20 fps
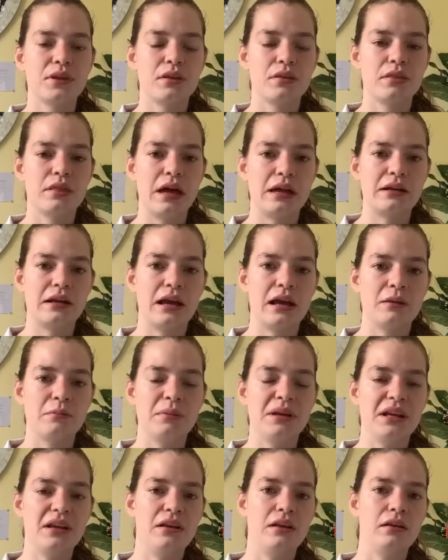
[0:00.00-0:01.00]
that had
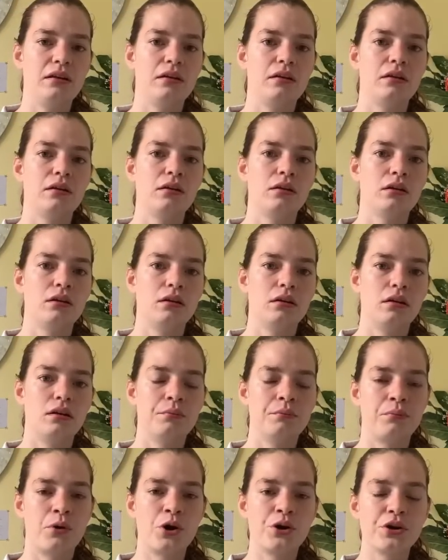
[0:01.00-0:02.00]
been
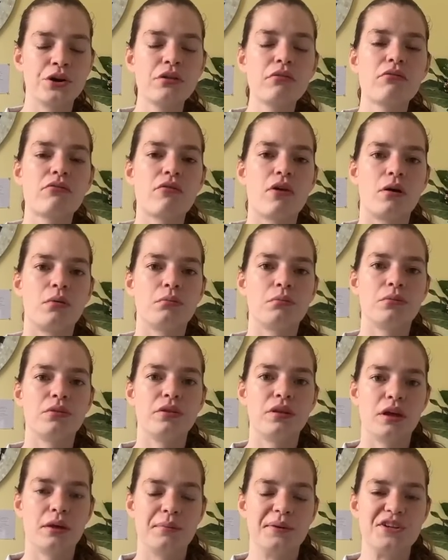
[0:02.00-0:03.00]
broken from
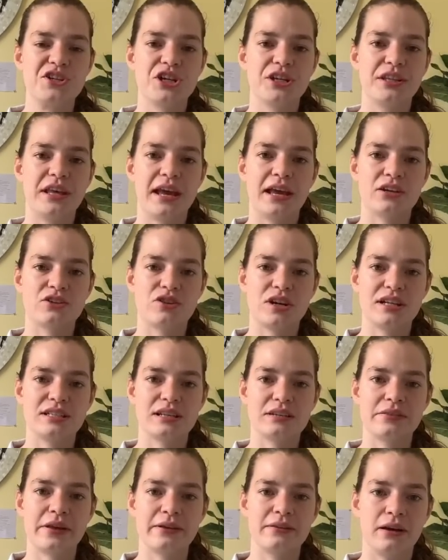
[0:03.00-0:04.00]
the imaging and the x-rays
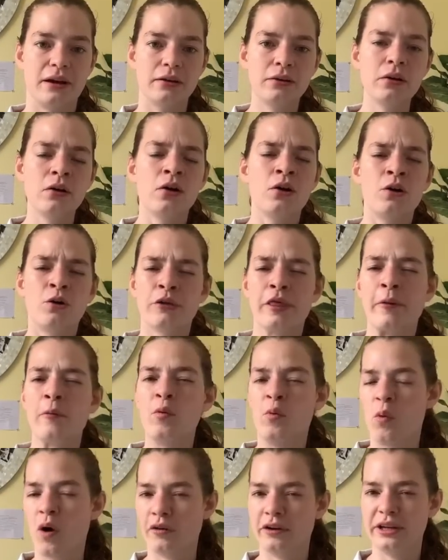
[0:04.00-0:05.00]
that they'd done, or they were
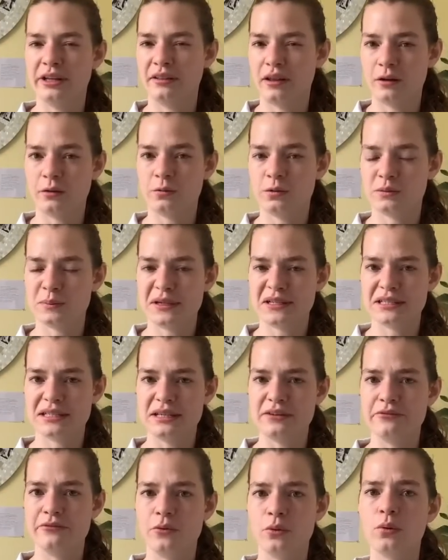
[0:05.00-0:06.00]
worried that it was my
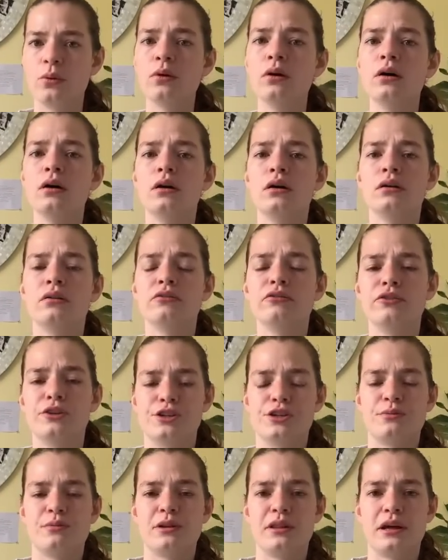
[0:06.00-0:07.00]
C4
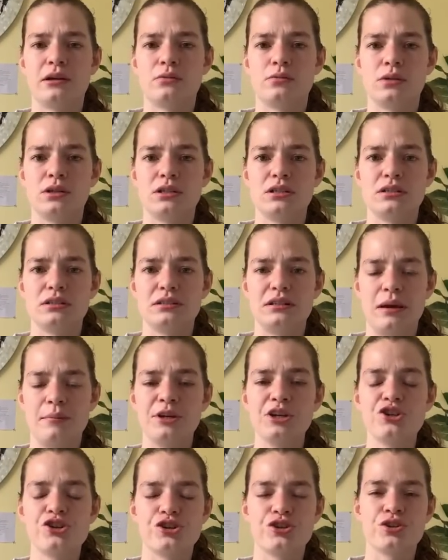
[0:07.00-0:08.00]
vertebra that was
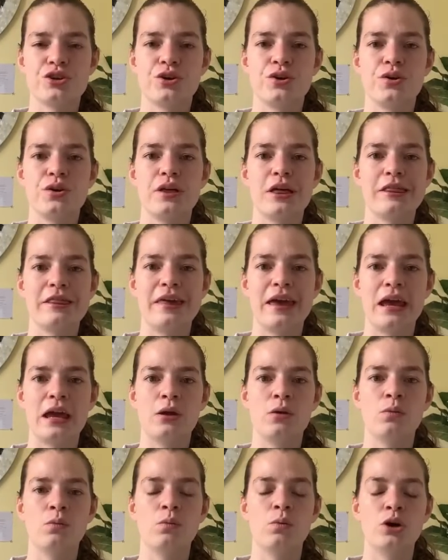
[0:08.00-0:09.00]
damaged. So they
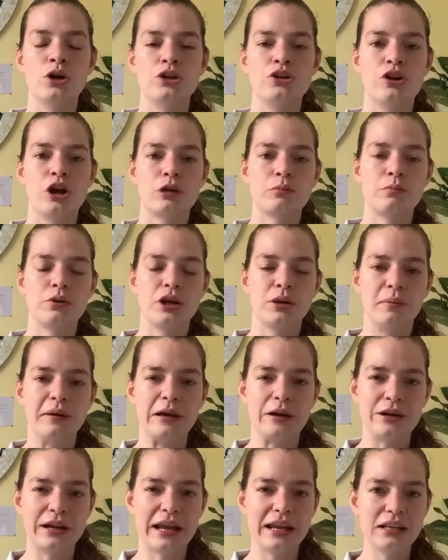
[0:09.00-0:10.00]
were not putting me
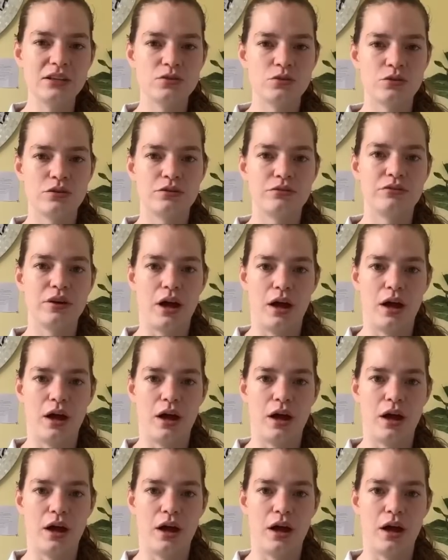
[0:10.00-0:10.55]
on any sort of